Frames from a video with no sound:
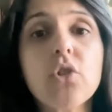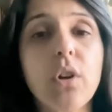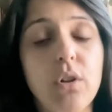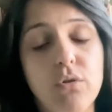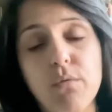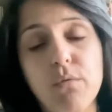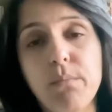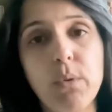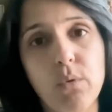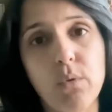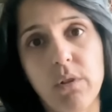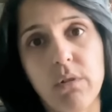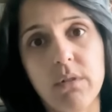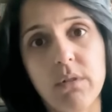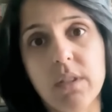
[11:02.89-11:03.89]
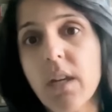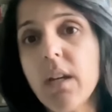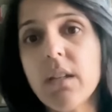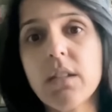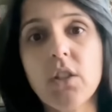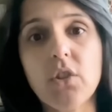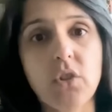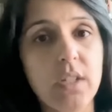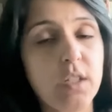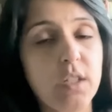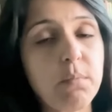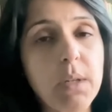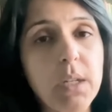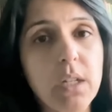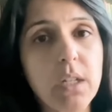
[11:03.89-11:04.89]
contributors such as
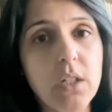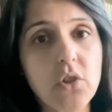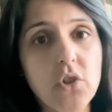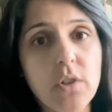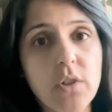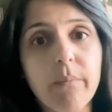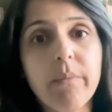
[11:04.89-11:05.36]
spinach,